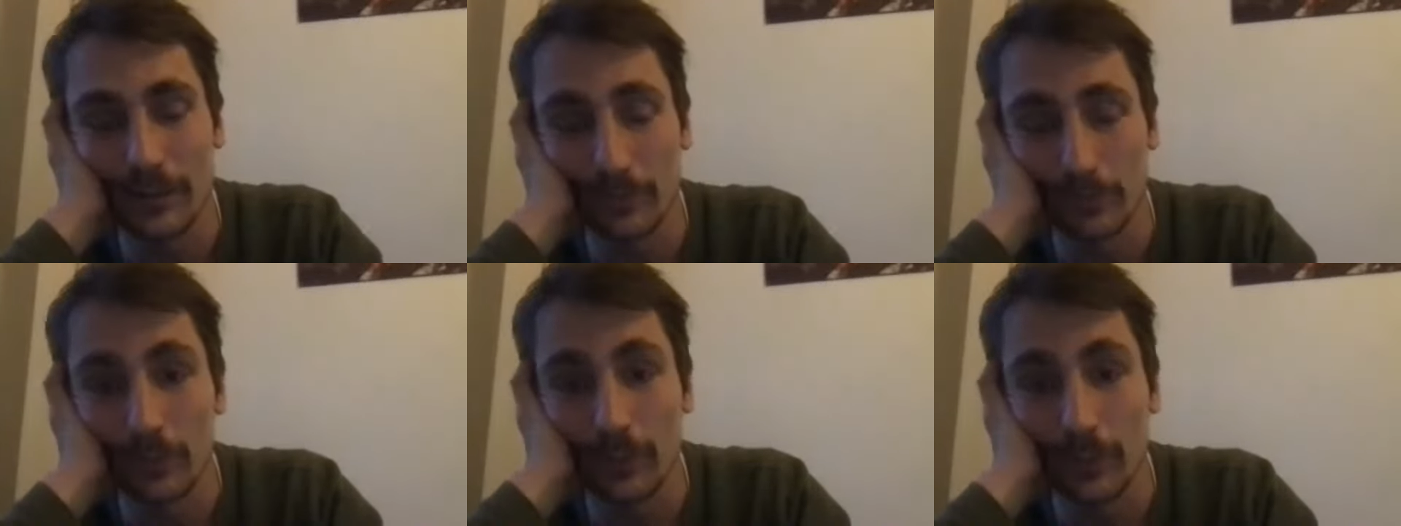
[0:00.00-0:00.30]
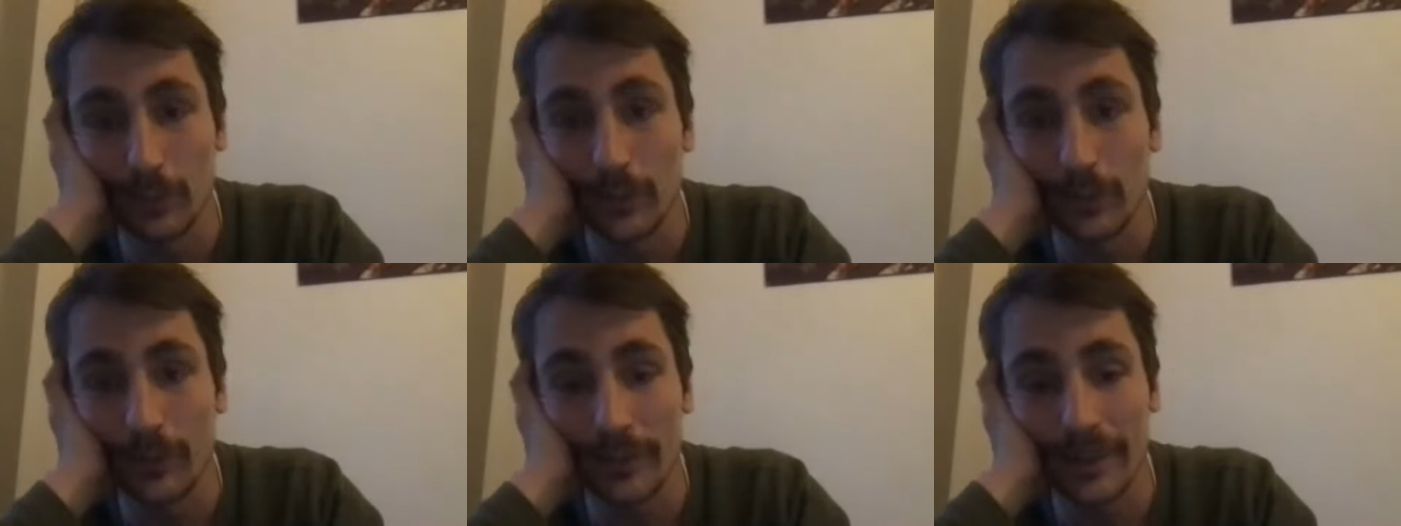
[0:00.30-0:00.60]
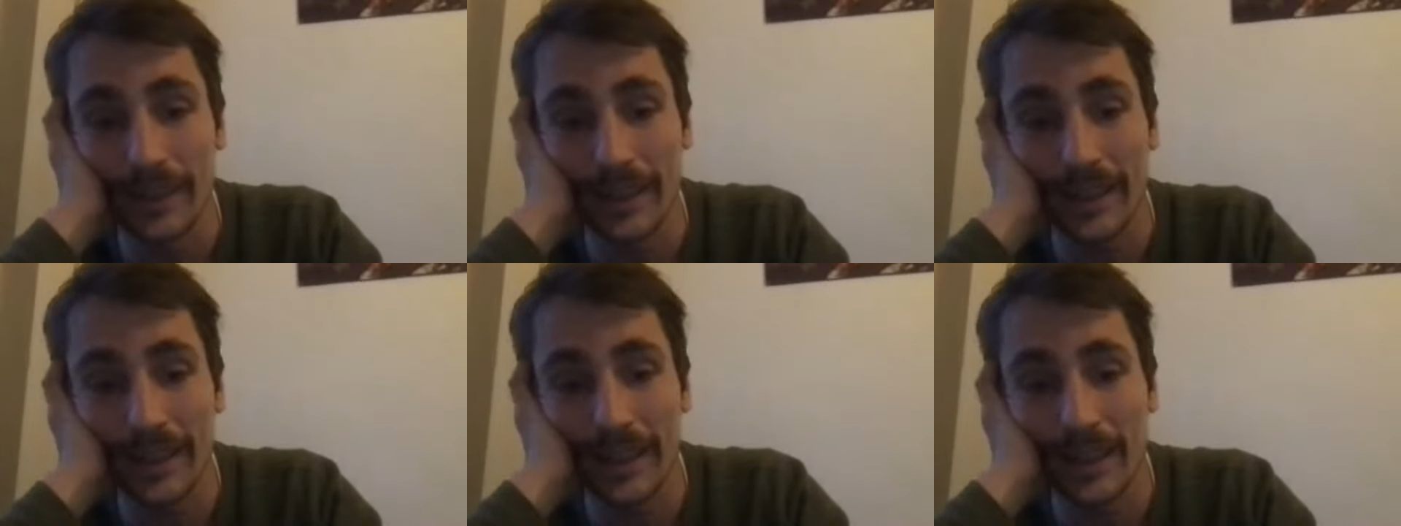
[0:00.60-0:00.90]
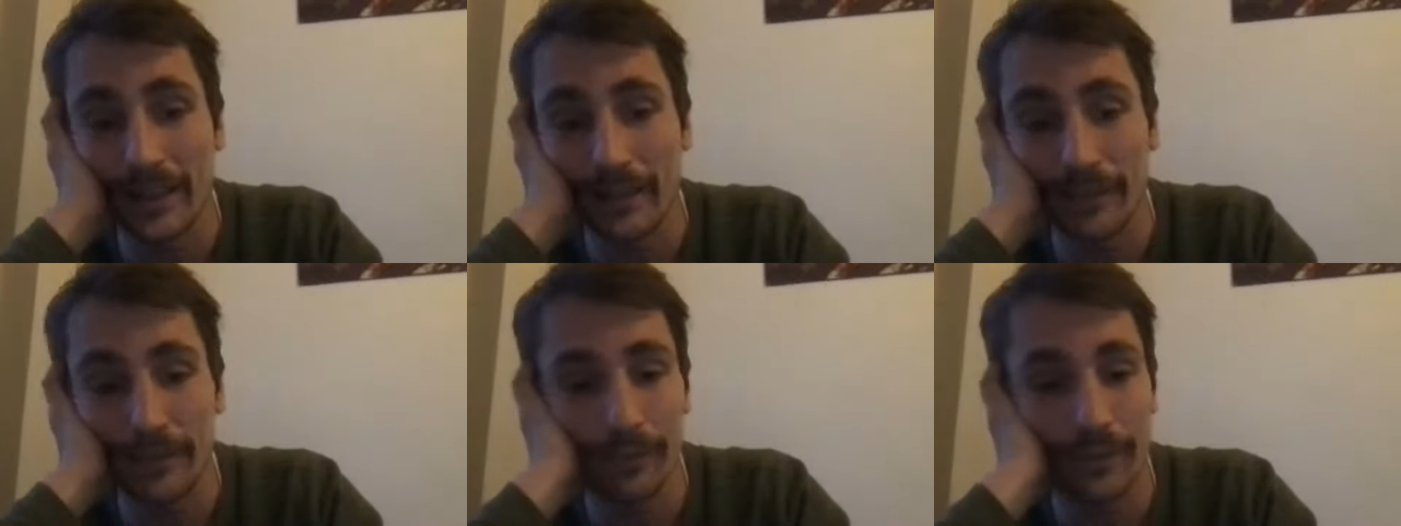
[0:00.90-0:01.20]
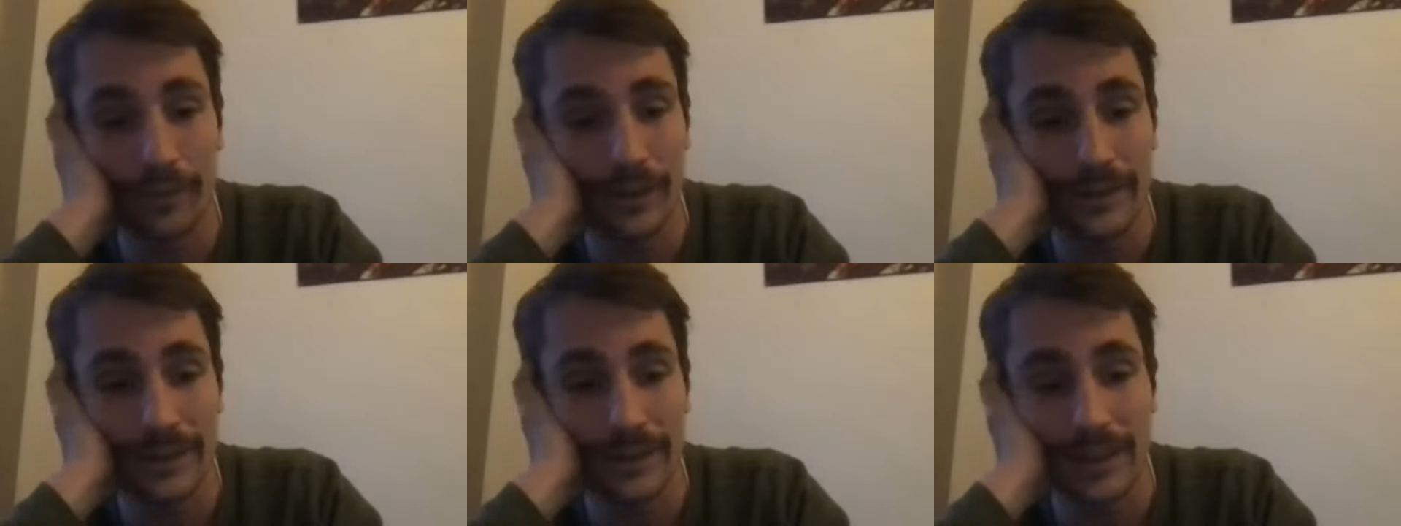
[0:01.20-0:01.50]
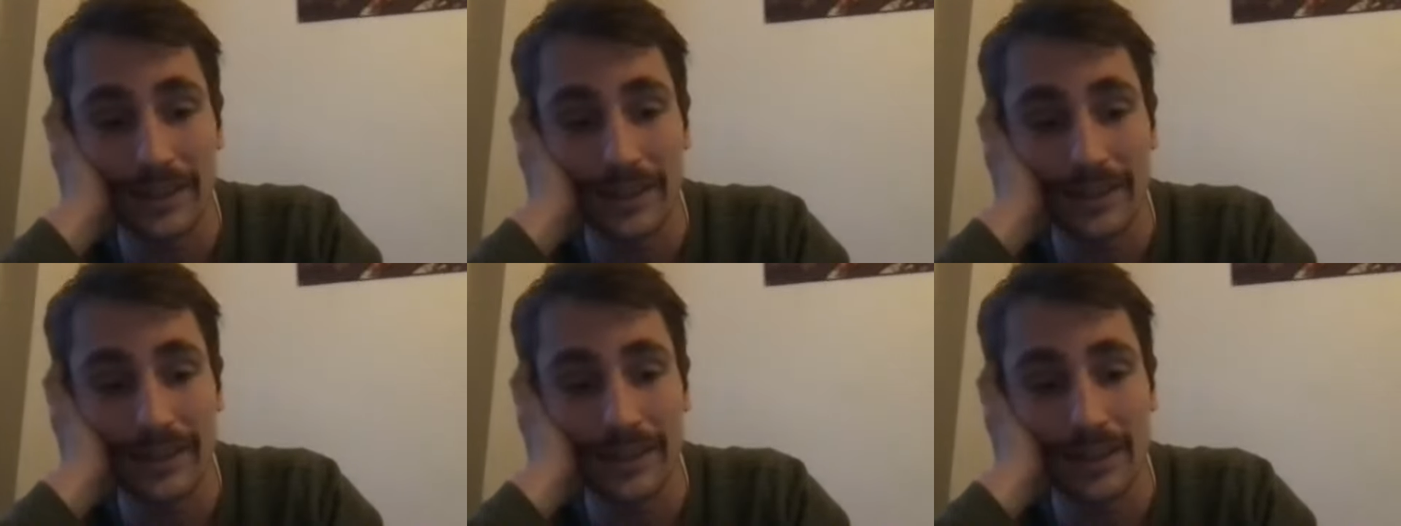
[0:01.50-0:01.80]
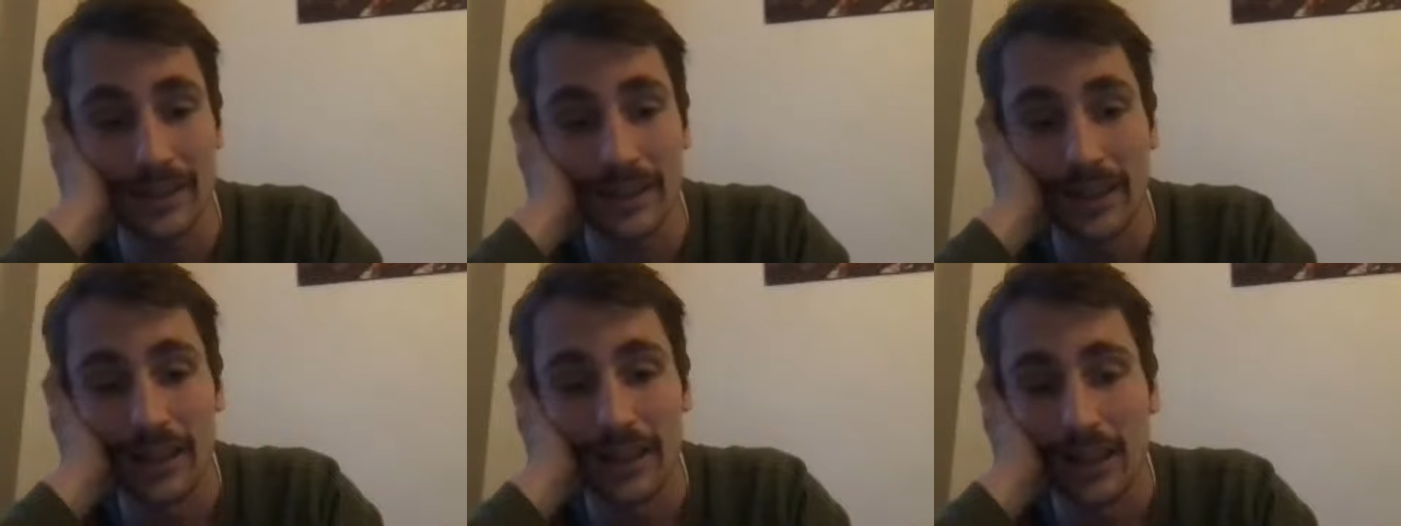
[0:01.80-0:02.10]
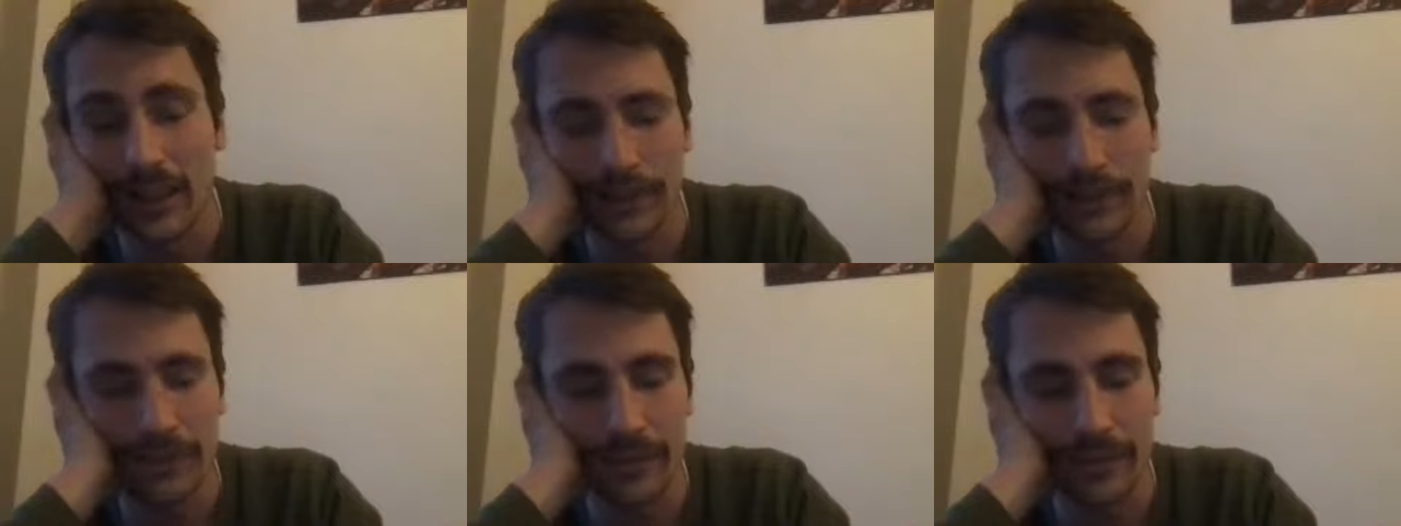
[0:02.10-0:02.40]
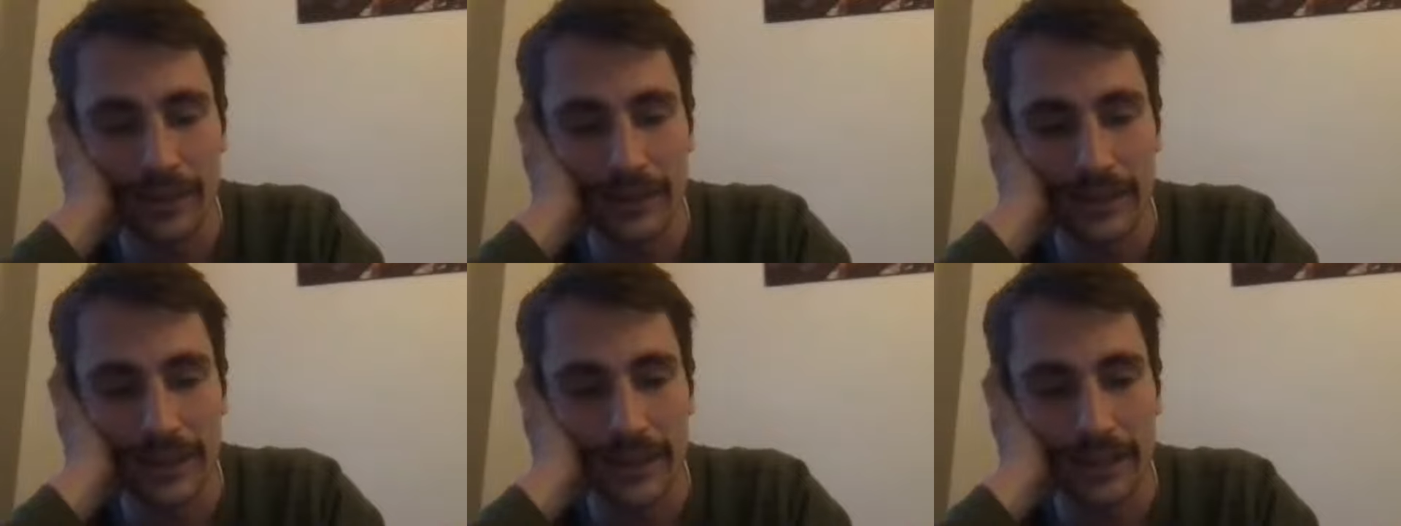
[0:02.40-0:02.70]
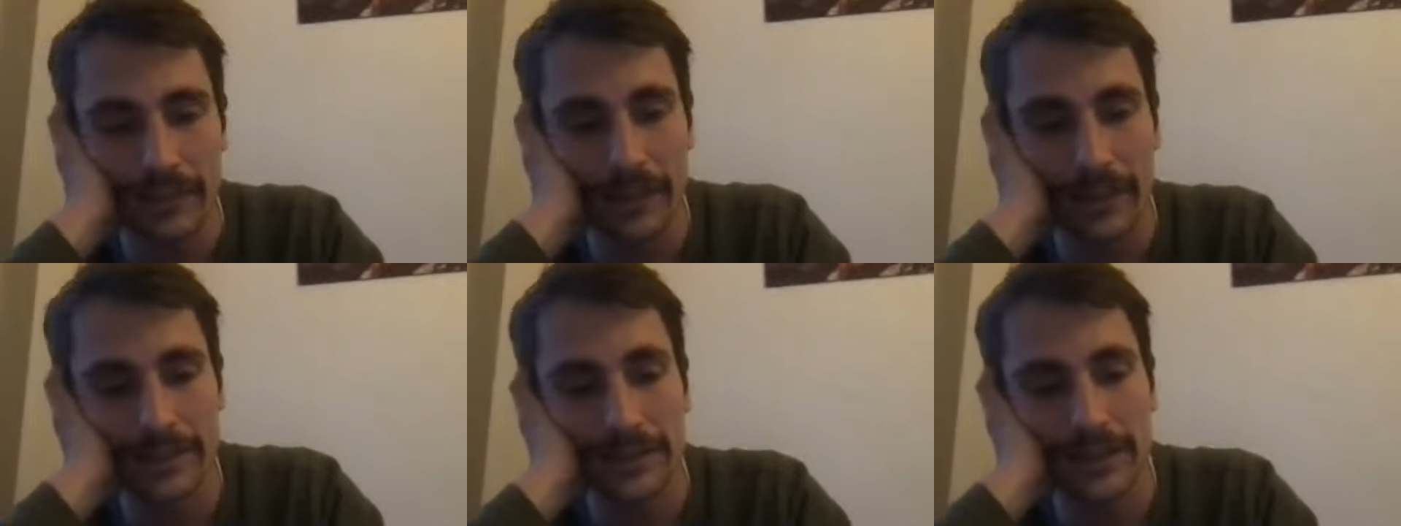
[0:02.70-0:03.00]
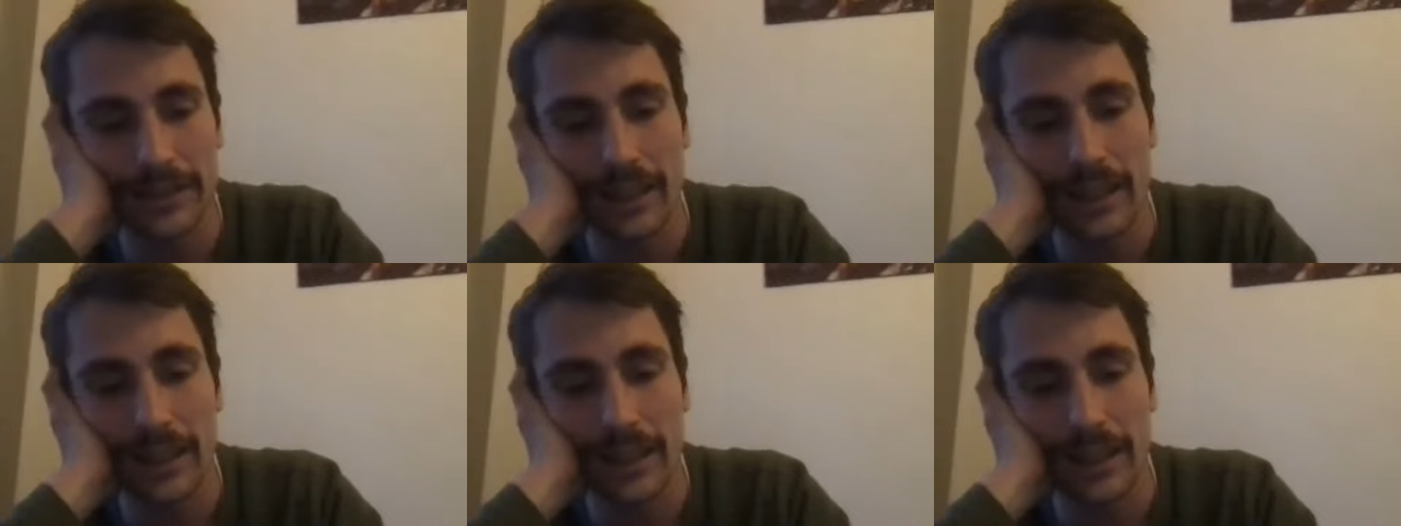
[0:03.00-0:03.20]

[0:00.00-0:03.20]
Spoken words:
movie making, and first advice